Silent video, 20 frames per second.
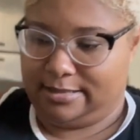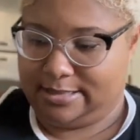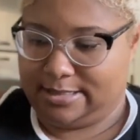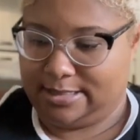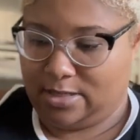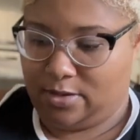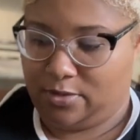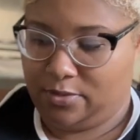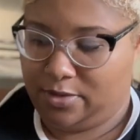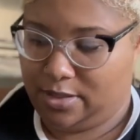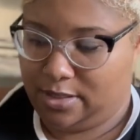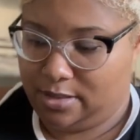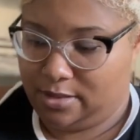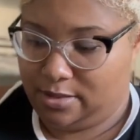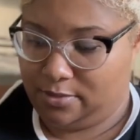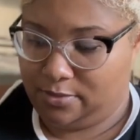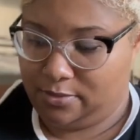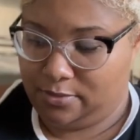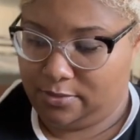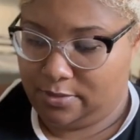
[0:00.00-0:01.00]
so
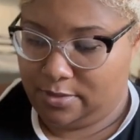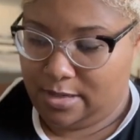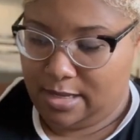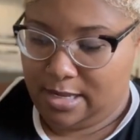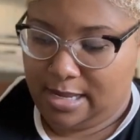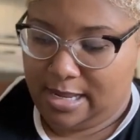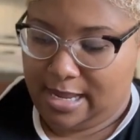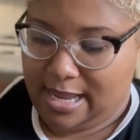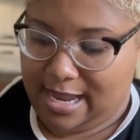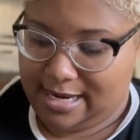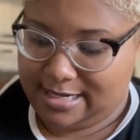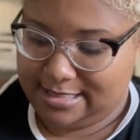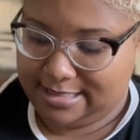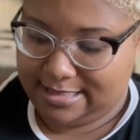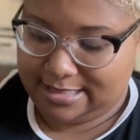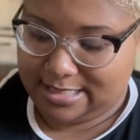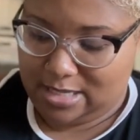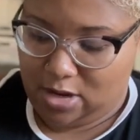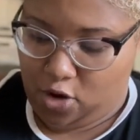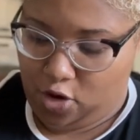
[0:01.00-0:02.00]
cute. I
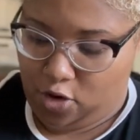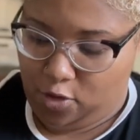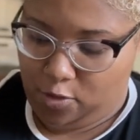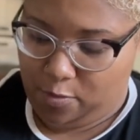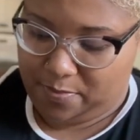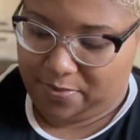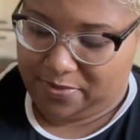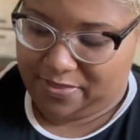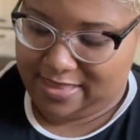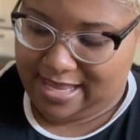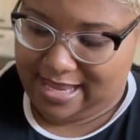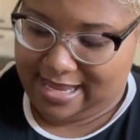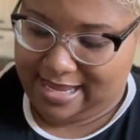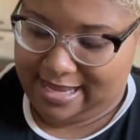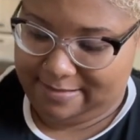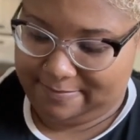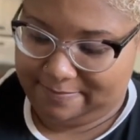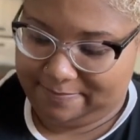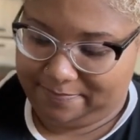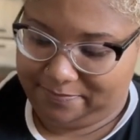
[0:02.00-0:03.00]
just hope
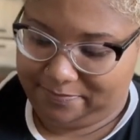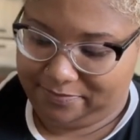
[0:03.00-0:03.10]
that,